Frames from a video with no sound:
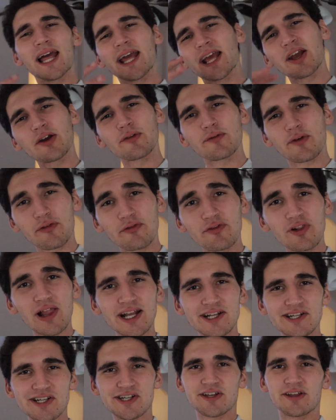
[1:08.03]
like
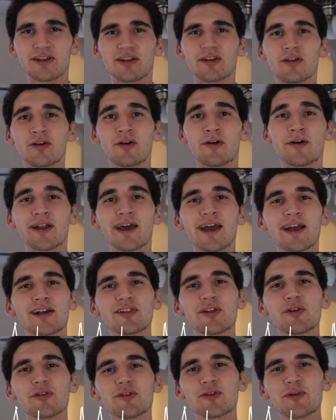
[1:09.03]
reflection on
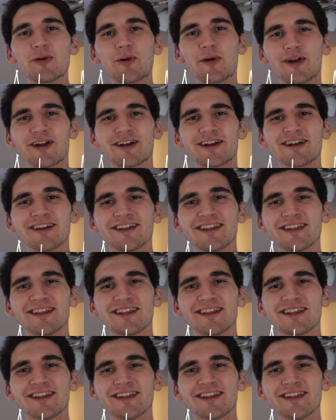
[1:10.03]
Agloe, New York